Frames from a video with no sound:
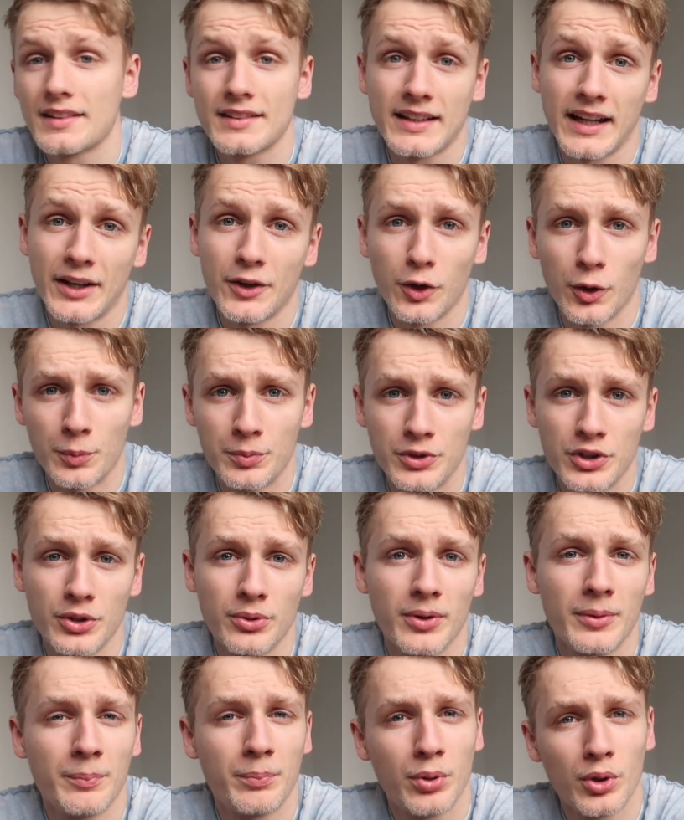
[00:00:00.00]
It's kind of up to
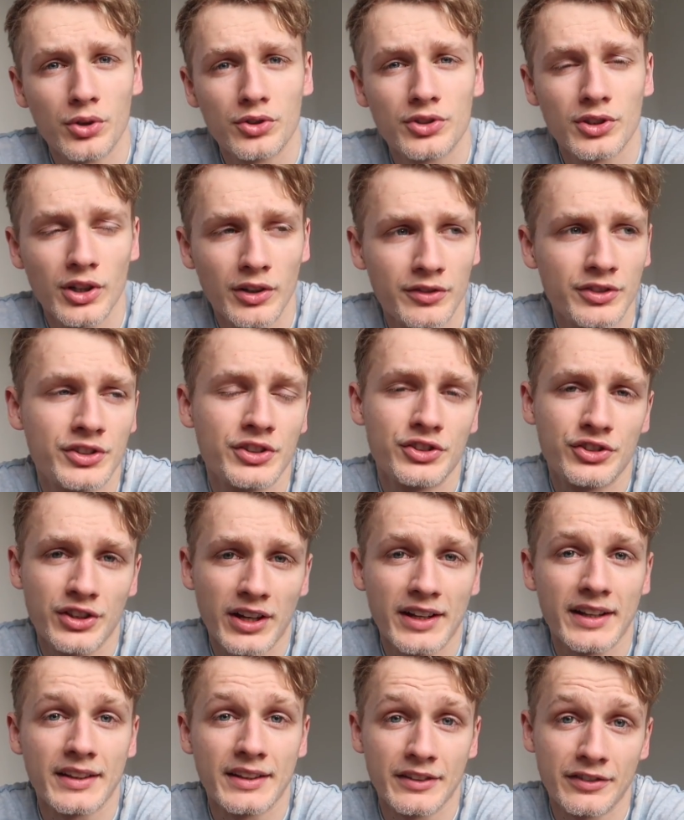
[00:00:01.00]
you, and pugs will obviously
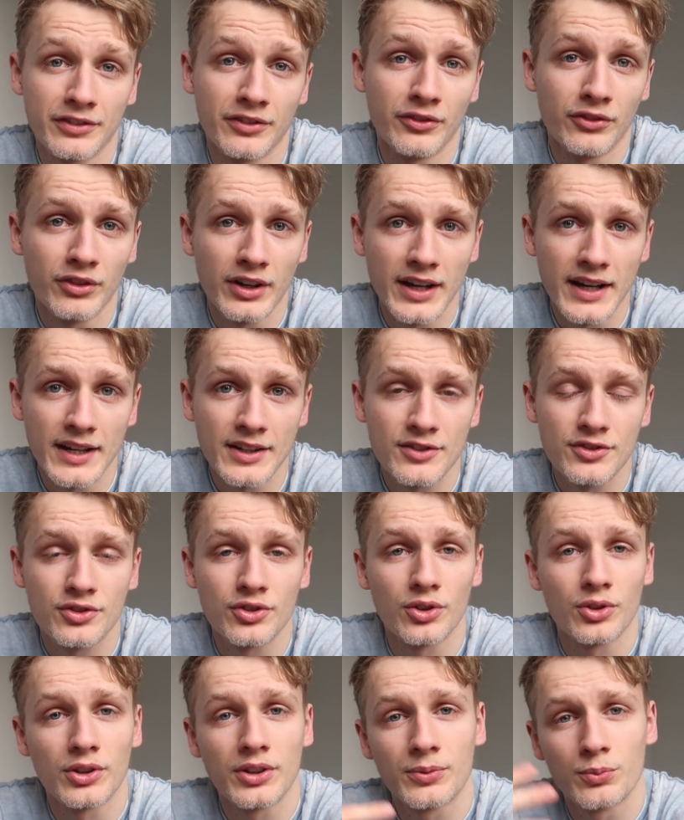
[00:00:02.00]
shed at different rates.
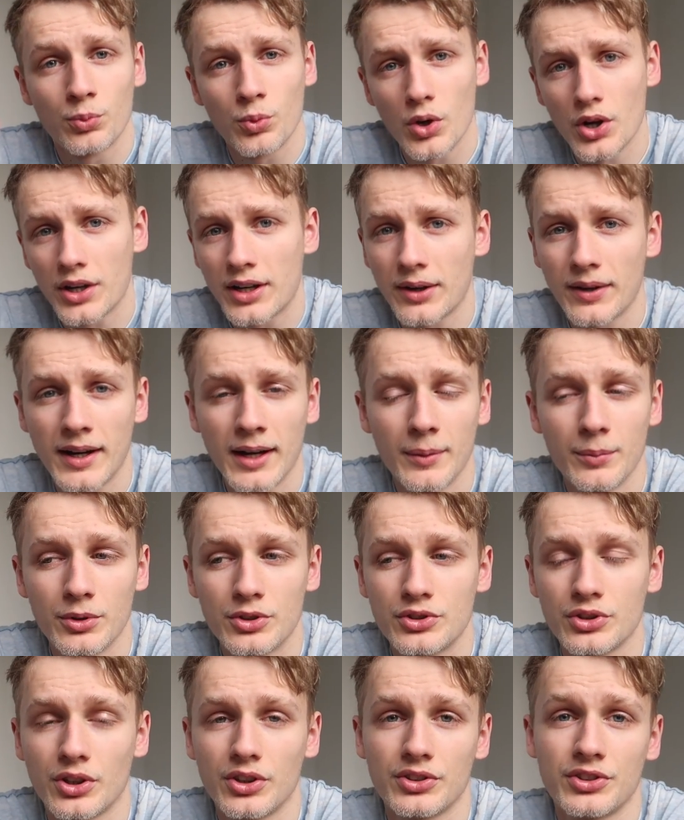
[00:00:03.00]
So work out how
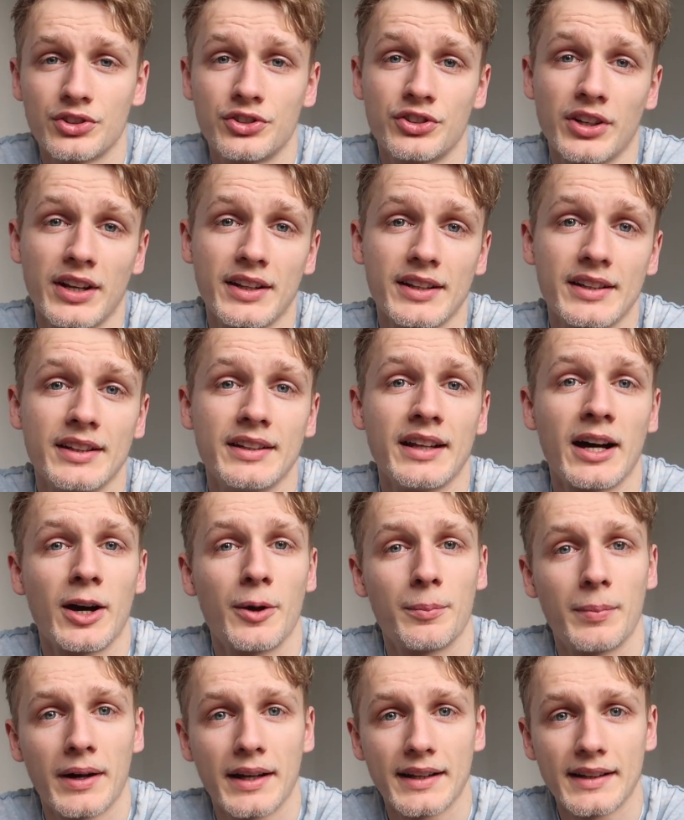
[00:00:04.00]
much yours is shedding,
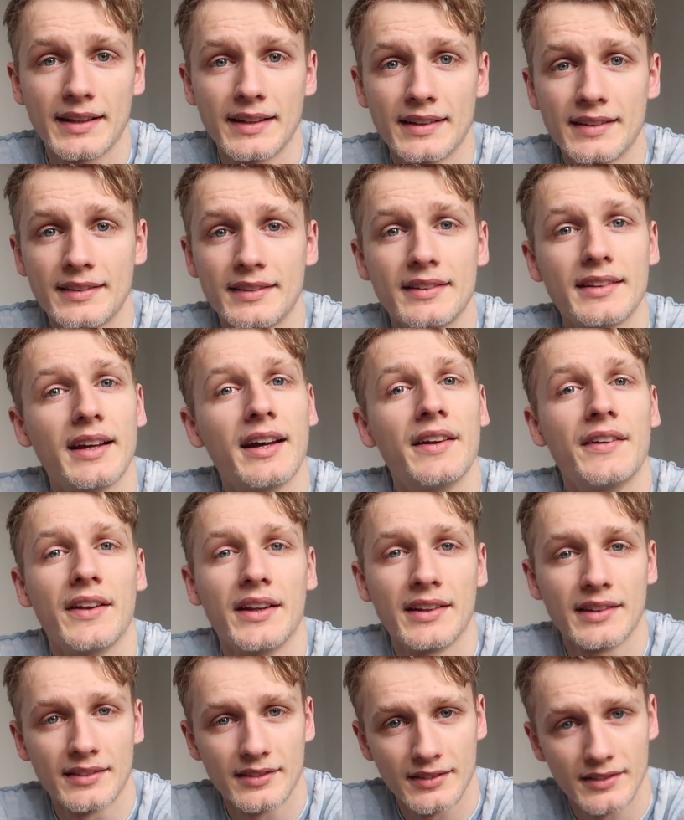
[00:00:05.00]
how bad it is, and
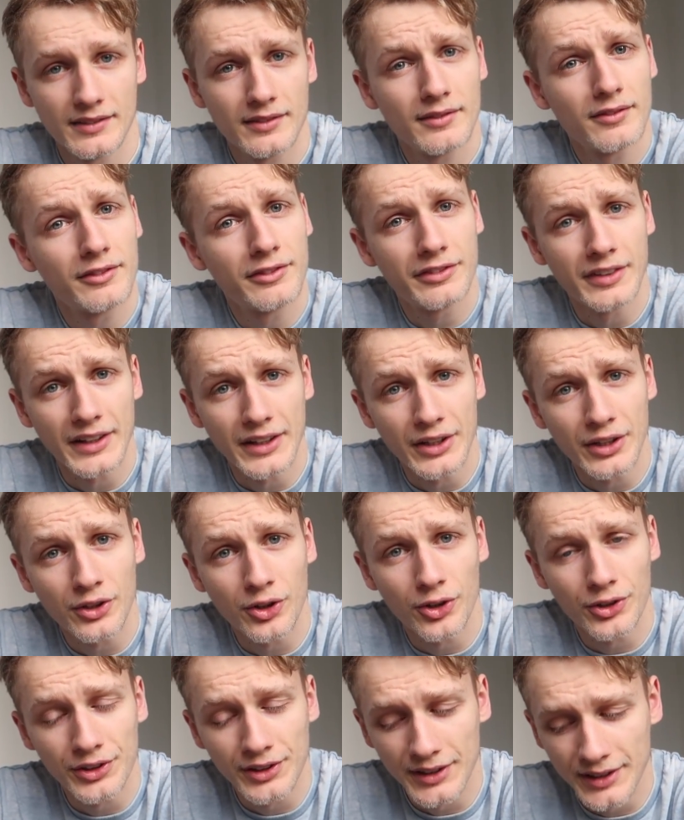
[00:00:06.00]
then fit it
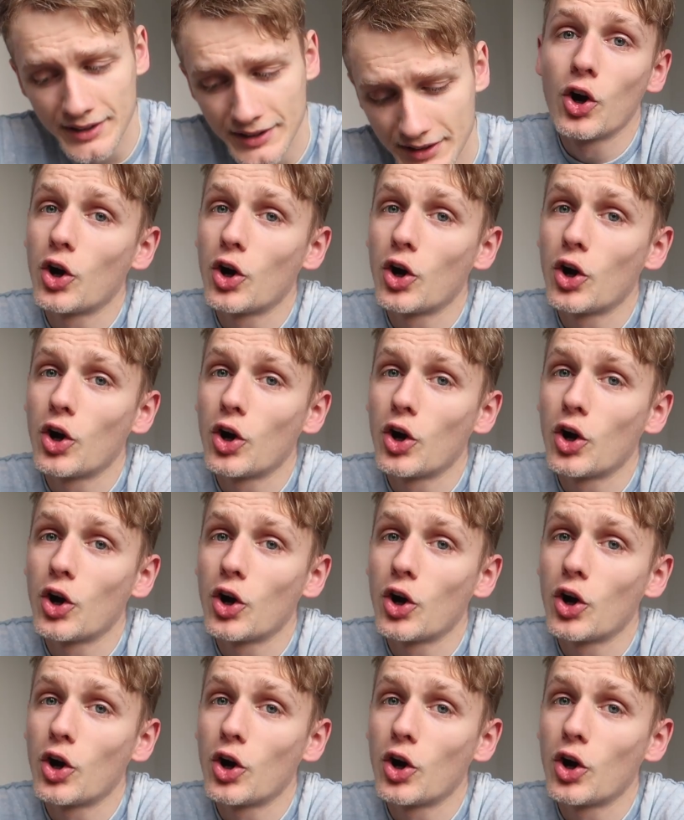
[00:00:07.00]
accordingly.